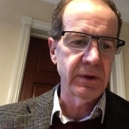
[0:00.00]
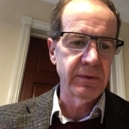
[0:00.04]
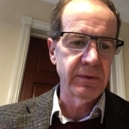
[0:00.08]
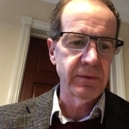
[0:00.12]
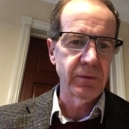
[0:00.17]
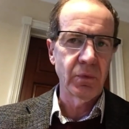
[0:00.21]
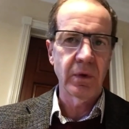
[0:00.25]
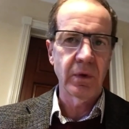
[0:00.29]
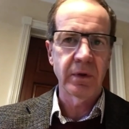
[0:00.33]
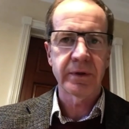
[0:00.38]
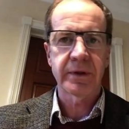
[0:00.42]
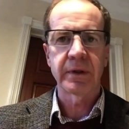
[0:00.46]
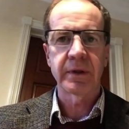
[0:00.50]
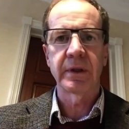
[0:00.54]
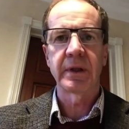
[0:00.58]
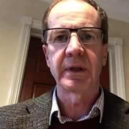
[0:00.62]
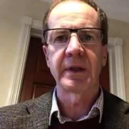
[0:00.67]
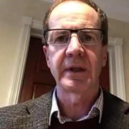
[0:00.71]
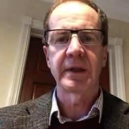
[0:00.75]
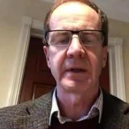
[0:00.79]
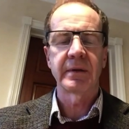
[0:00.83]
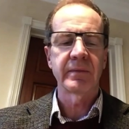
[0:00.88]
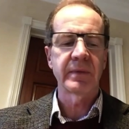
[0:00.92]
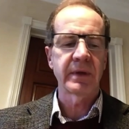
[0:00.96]
Walter
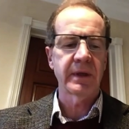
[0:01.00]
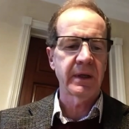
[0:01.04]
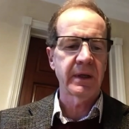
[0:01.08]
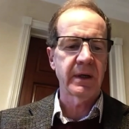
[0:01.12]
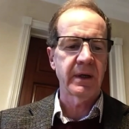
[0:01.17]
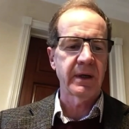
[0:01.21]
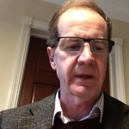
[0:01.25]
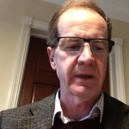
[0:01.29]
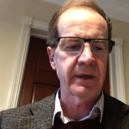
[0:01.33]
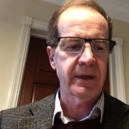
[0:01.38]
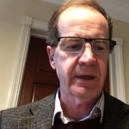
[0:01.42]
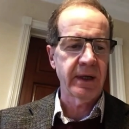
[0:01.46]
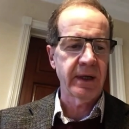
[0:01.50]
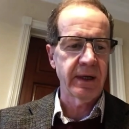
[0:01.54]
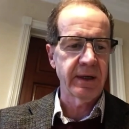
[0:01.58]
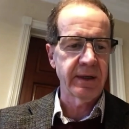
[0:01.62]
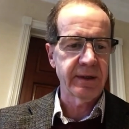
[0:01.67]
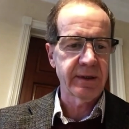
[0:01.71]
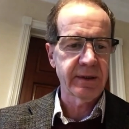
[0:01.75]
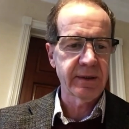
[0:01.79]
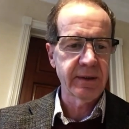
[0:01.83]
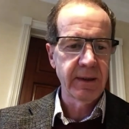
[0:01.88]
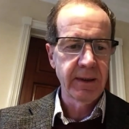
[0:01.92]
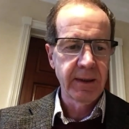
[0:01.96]
Lillian Mackay case.